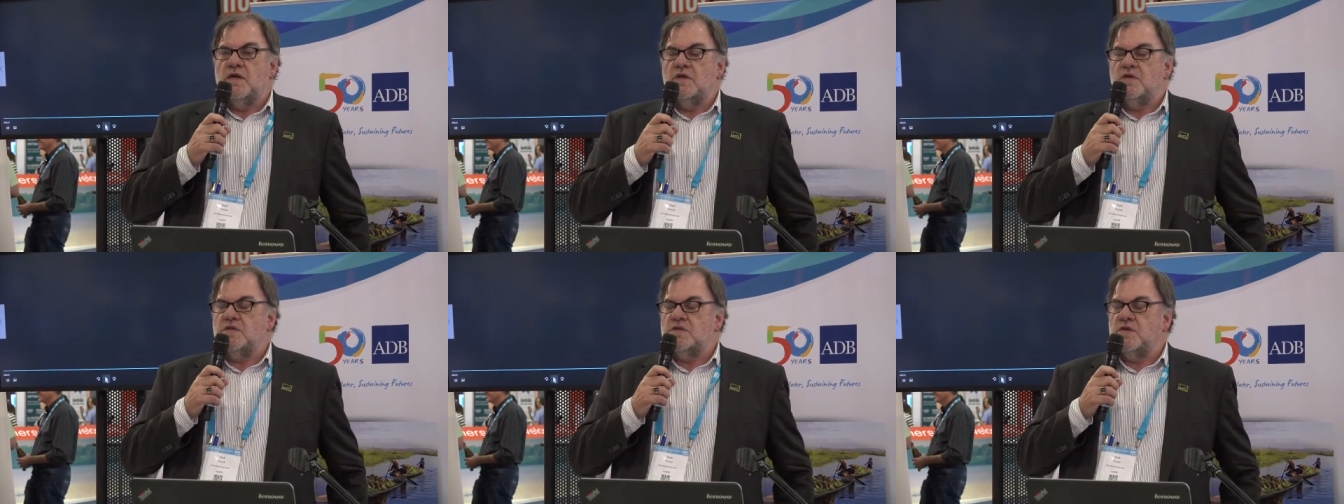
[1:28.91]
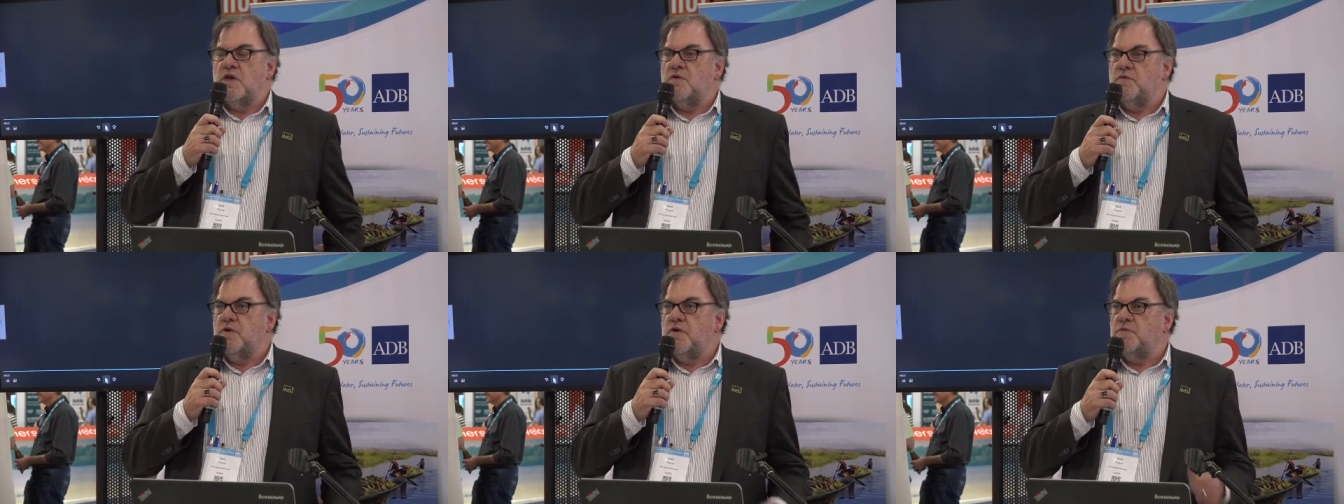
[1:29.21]

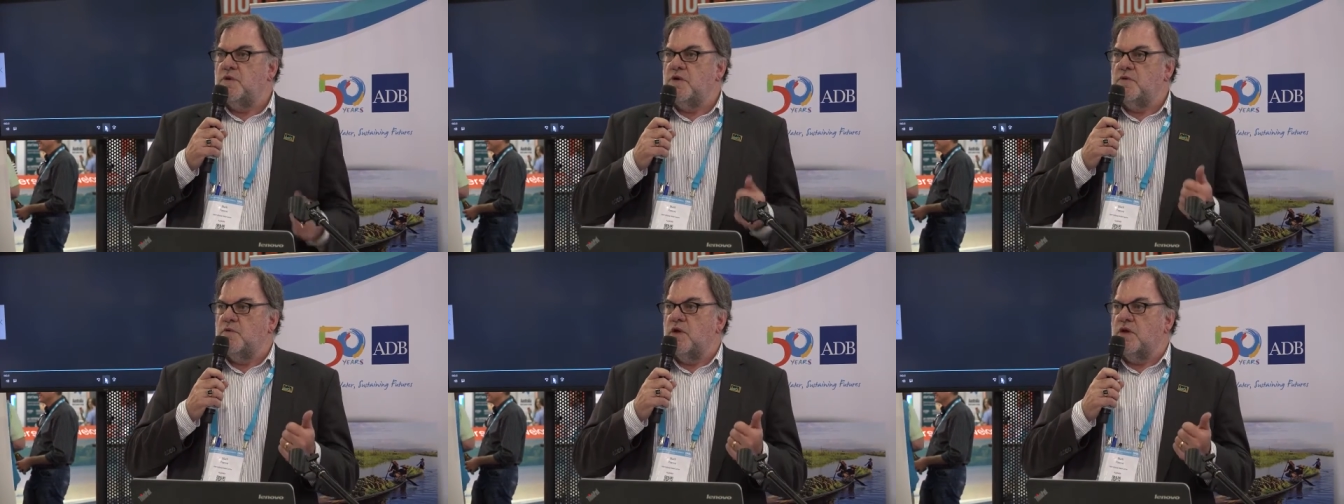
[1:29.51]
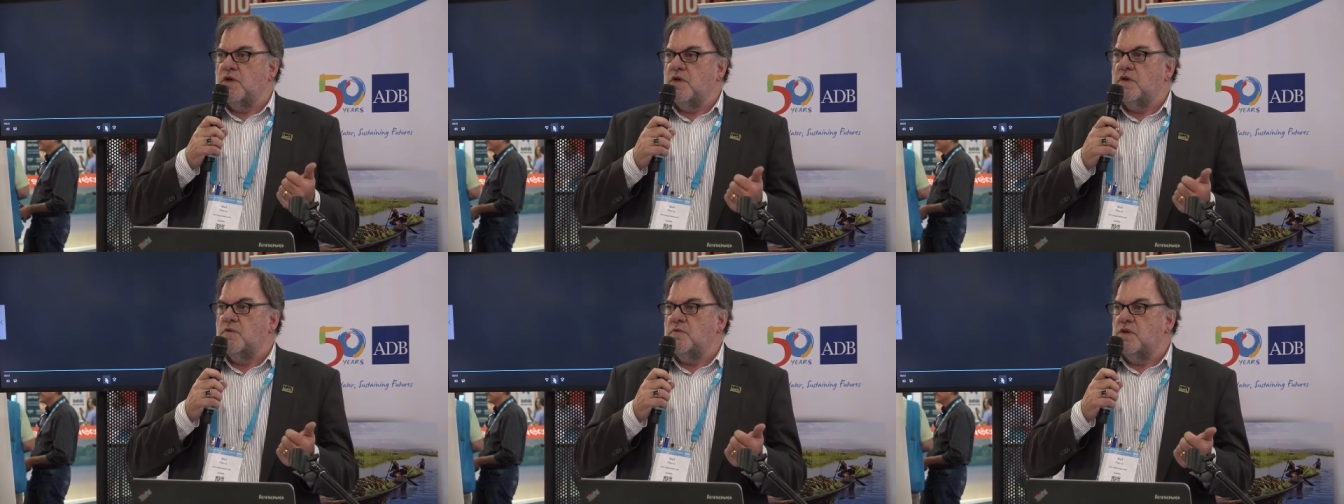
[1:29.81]
So we've been
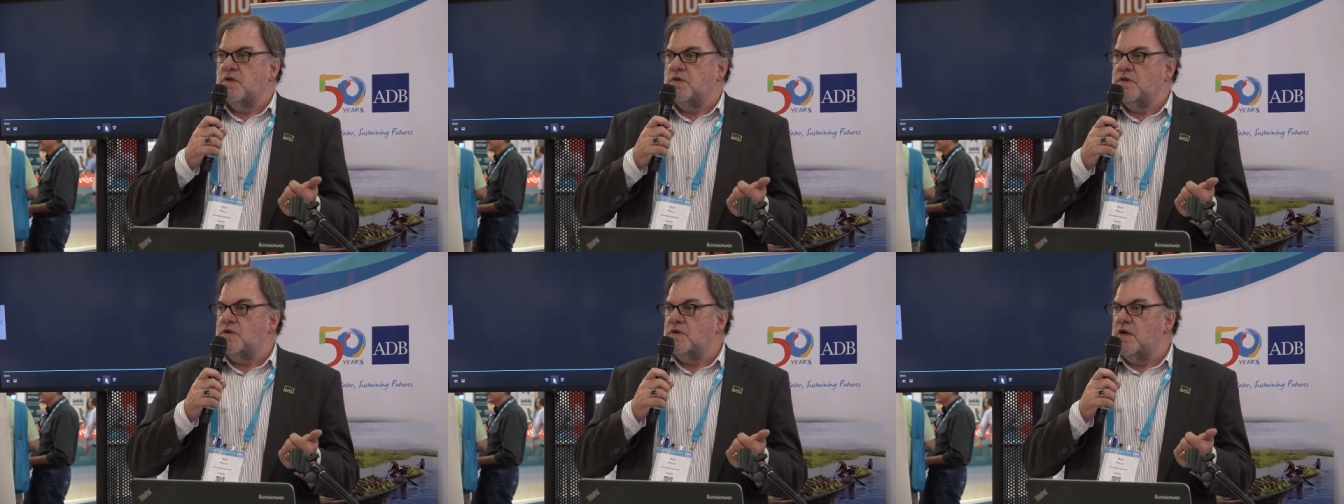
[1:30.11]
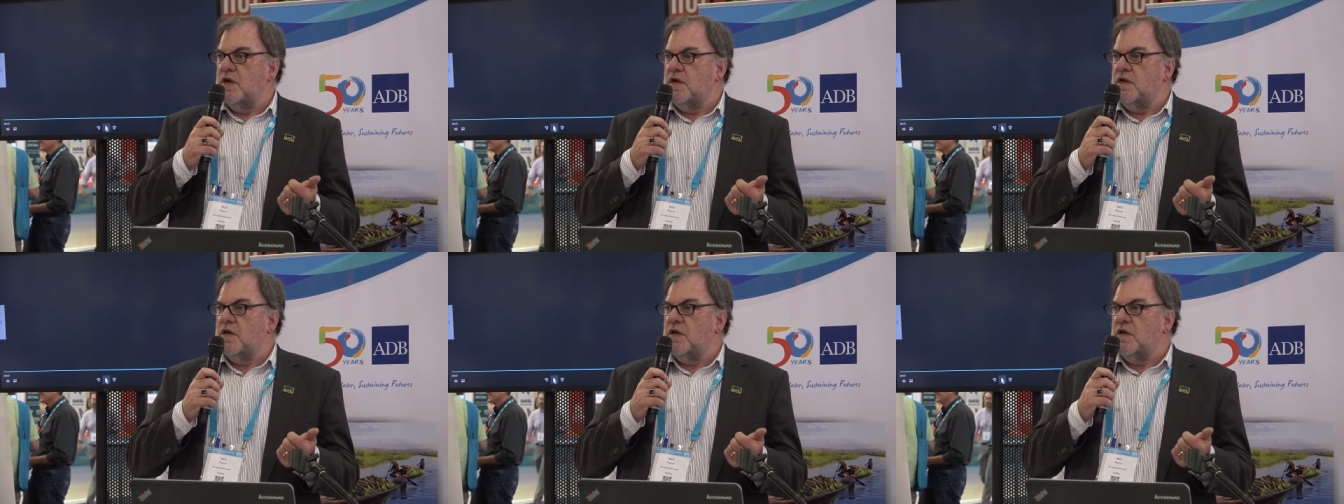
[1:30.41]
working with
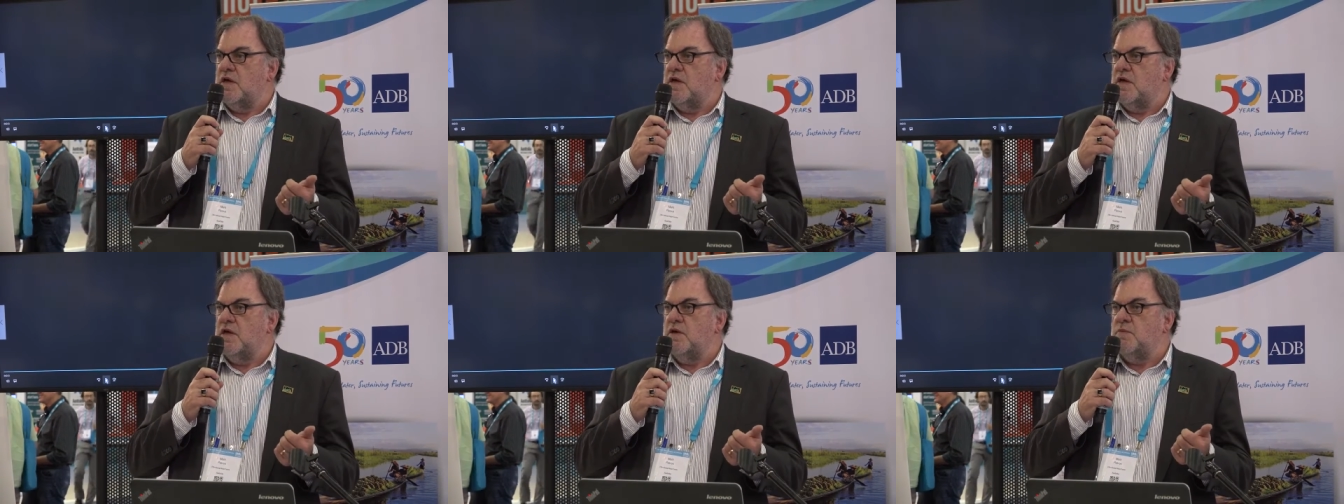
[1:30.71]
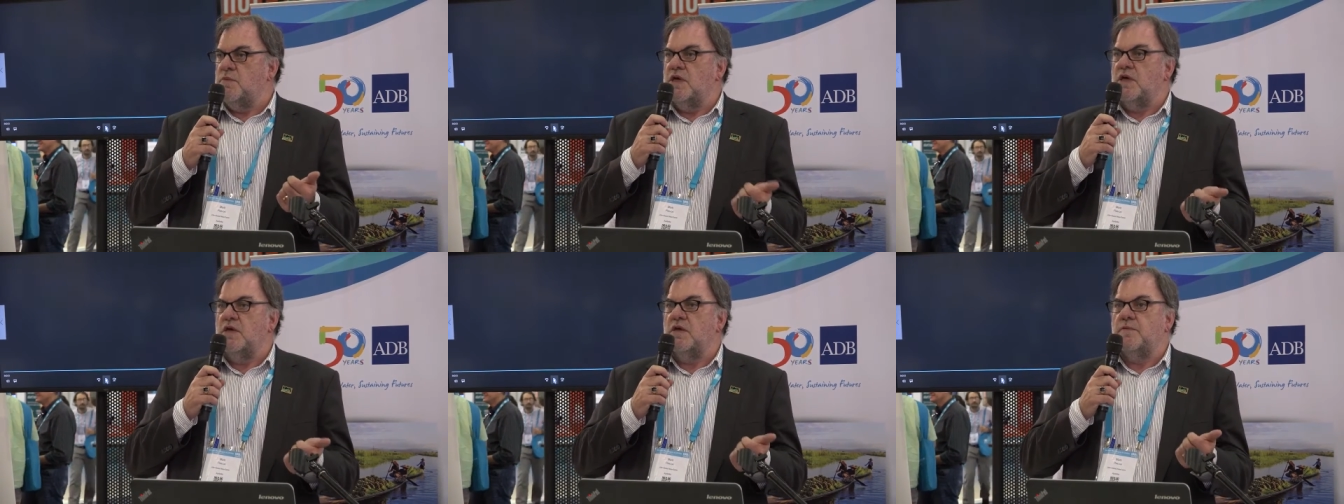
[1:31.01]

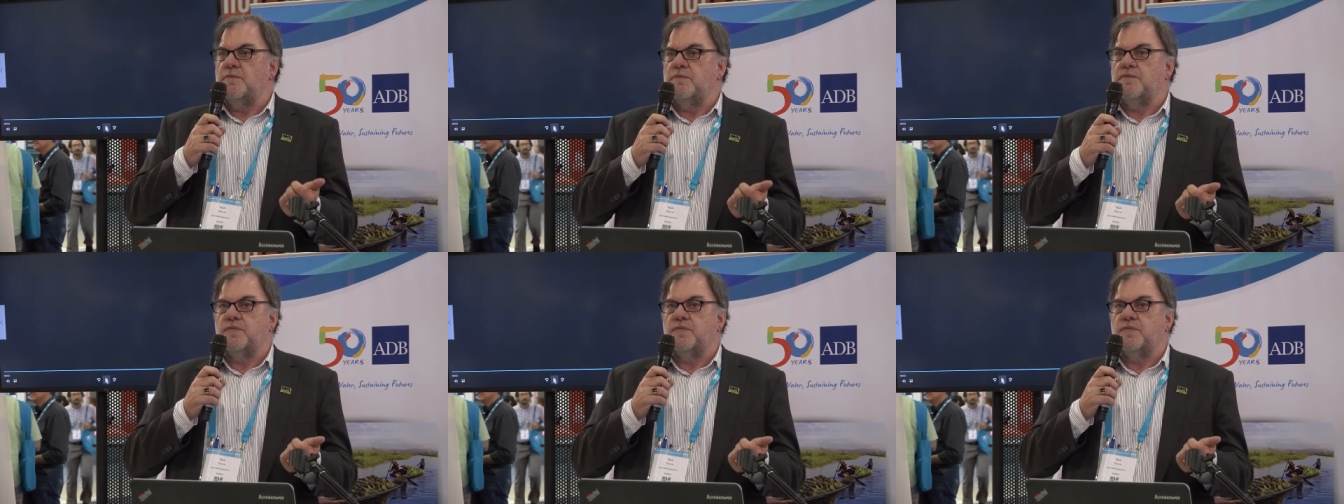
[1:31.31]
IMI,